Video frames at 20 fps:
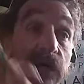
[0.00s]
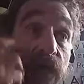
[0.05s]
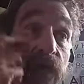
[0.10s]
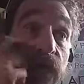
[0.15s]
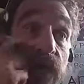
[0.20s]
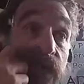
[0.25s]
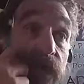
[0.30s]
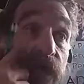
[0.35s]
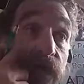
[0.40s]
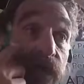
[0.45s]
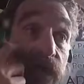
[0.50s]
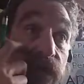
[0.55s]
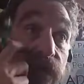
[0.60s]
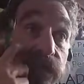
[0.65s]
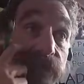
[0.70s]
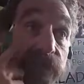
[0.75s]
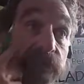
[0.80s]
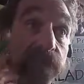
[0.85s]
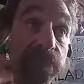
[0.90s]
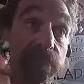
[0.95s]

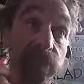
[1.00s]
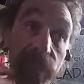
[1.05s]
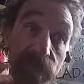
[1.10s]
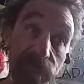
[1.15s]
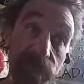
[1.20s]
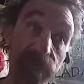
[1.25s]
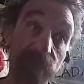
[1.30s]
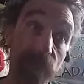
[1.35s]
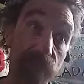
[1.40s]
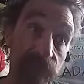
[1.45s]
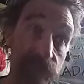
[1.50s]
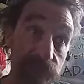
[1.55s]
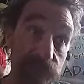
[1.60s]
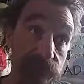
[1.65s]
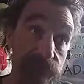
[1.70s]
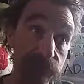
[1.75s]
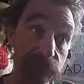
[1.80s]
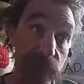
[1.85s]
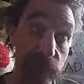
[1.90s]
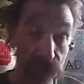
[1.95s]
and
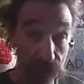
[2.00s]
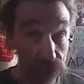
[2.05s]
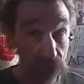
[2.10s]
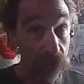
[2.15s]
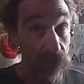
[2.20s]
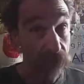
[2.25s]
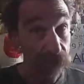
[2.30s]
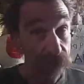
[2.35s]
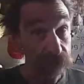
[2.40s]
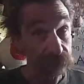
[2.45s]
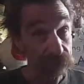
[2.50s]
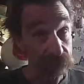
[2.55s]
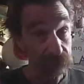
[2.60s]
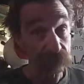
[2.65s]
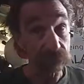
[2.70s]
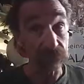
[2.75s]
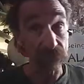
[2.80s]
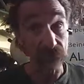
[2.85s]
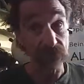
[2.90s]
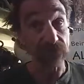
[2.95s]
sharp.
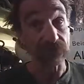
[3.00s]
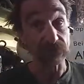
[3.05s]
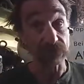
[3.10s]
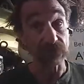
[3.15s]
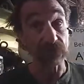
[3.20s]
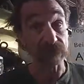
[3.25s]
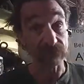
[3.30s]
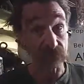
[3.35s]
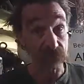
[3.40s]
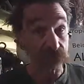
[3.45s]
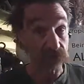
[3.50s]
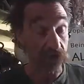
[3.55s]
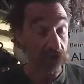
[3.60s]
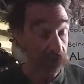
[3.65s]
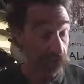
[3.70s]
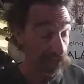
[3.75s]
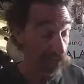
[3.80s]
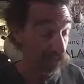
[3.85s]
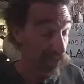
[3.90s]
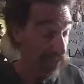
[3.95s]
Jeff's a
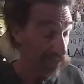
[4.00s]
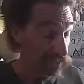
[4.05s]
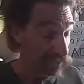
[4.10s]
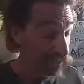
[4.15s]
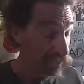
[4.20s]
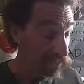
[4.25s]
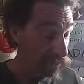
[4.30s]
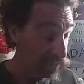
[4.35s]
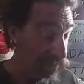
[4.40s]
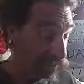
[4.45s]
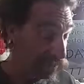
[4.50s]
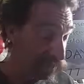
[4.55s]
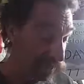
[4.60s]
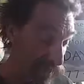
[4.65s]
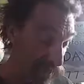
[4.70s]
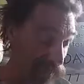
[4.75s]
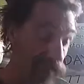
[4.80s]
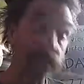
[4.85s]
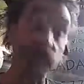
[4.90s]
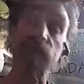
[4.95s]
sharp guy.
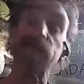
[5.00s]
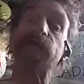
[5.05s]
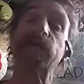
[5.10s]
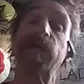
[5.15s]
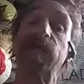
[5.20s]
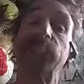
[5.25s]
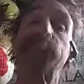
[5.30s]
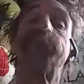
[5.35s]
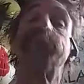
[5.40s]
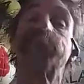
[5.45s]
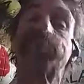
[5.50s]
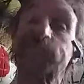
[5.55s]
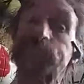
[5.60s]
And as I said,